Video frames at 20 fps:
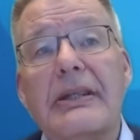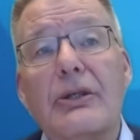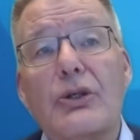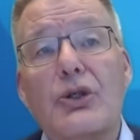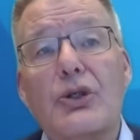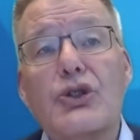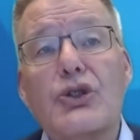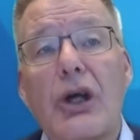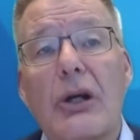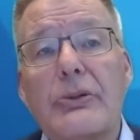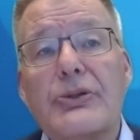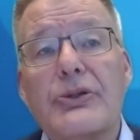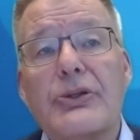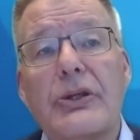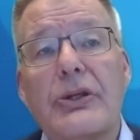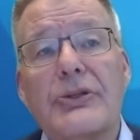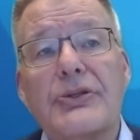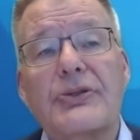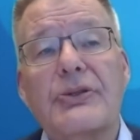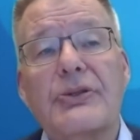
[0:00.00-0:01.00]
shows
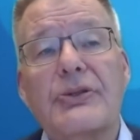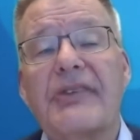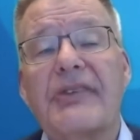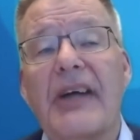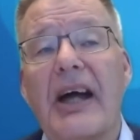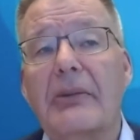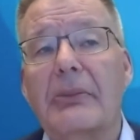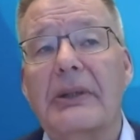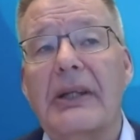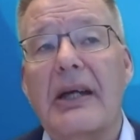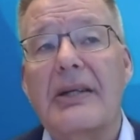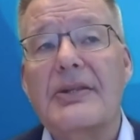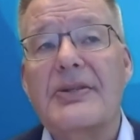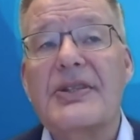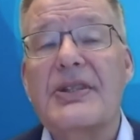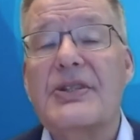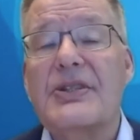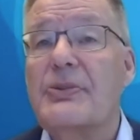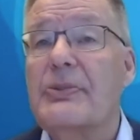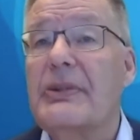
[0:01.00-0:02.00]
us the timeline
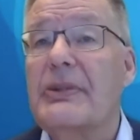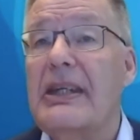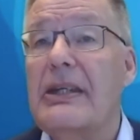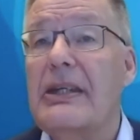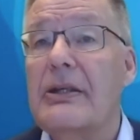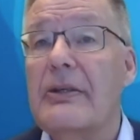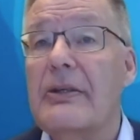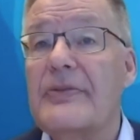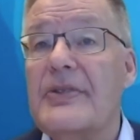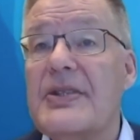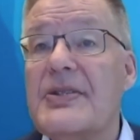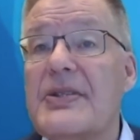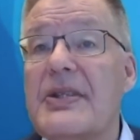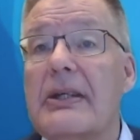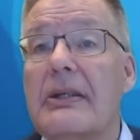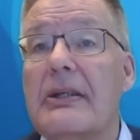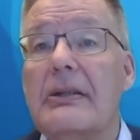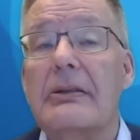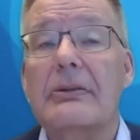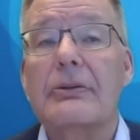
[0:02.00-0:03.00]
since the beginning of this
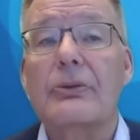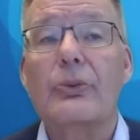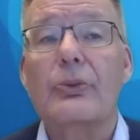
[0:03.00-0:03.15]
year. We